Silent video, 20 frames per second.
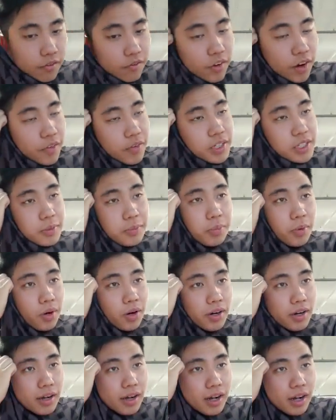Favorite
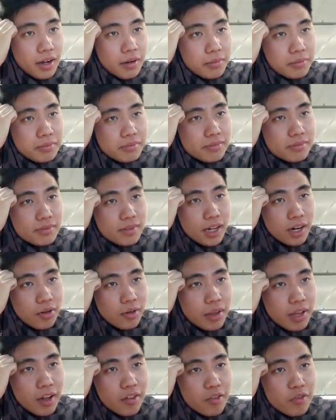sport? Um, I don't
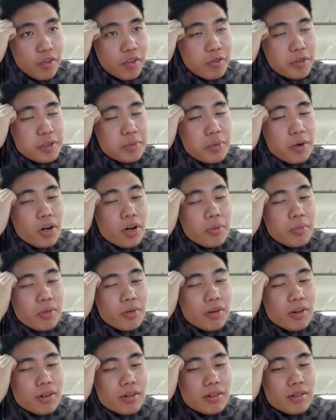really have a favorite sport
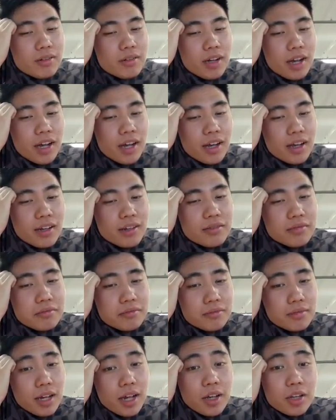anymore. I
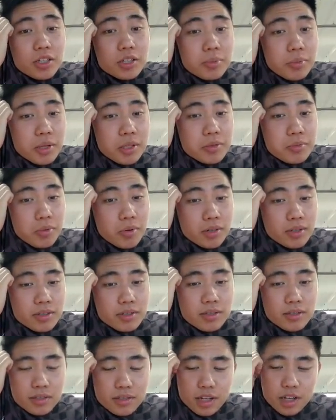I used to play
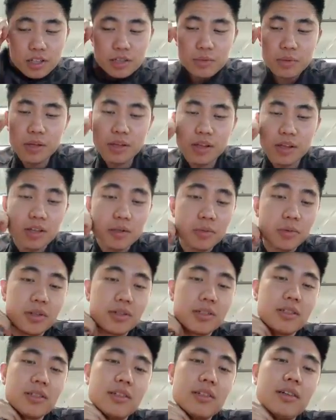sports. I used to play a lot of
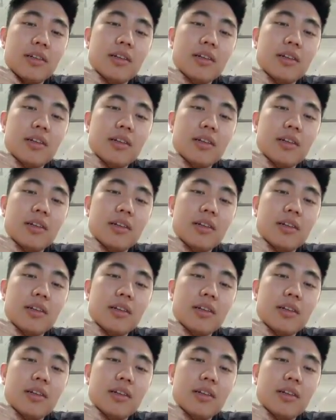sports.